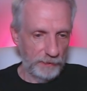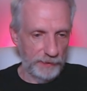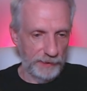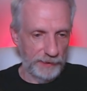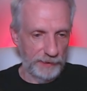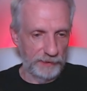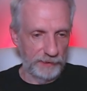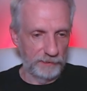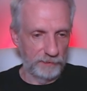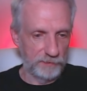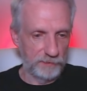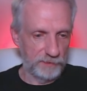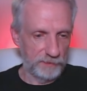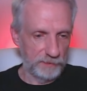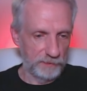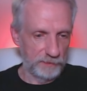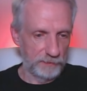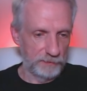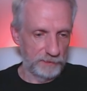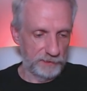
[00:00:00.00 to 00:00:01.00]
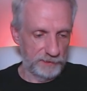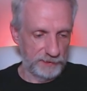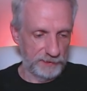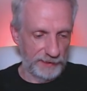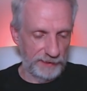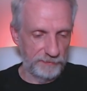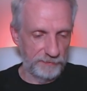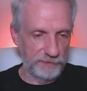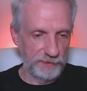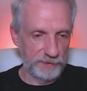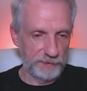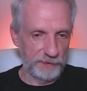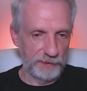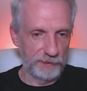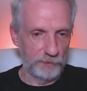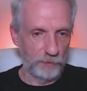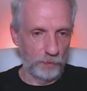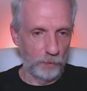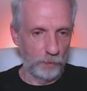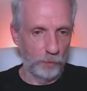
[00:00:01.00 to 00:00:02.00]
and save it
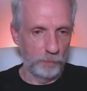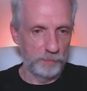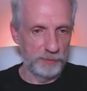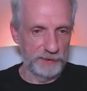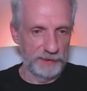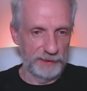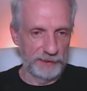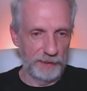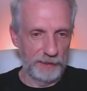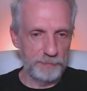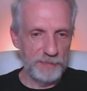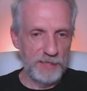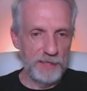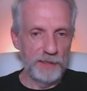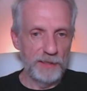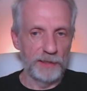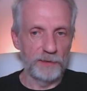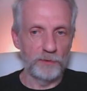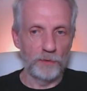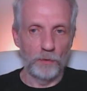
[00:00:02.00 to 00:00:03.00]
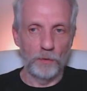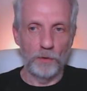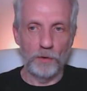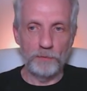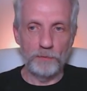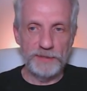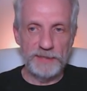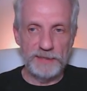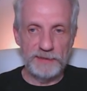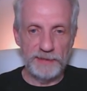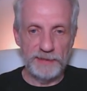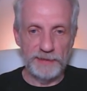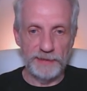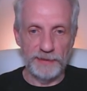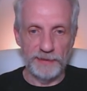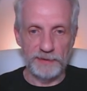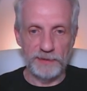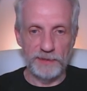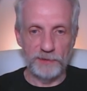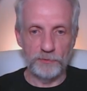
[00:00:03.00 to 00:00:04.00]
and open it up. And all we need
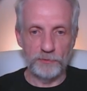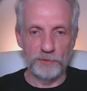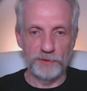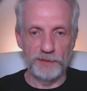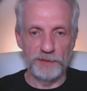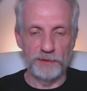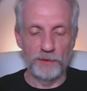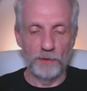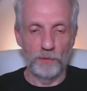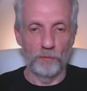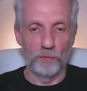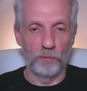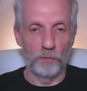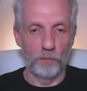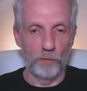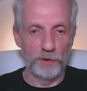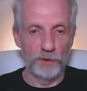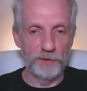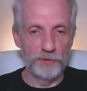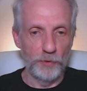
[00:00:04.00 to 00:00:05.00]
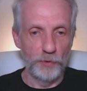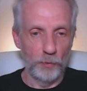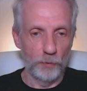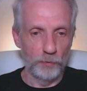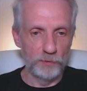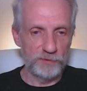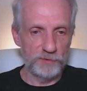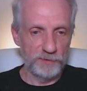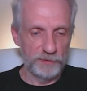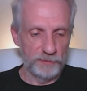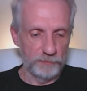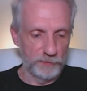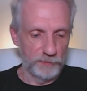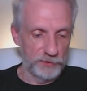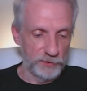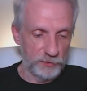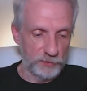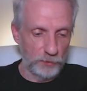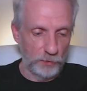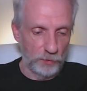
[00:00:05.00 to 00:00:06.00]
here is literally one node,
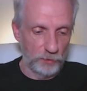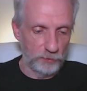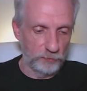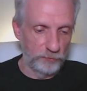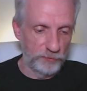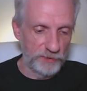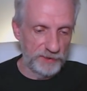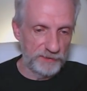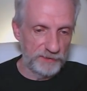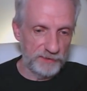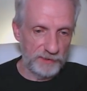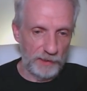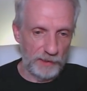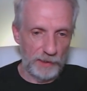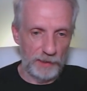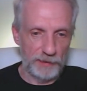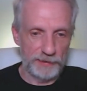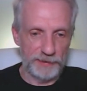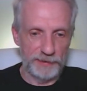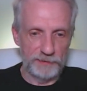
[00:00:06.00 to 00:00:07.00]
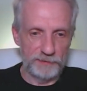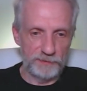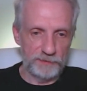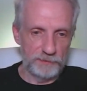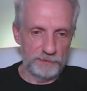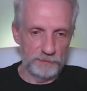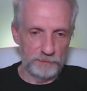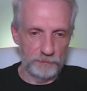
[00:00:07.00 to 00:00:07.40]
which is called retarget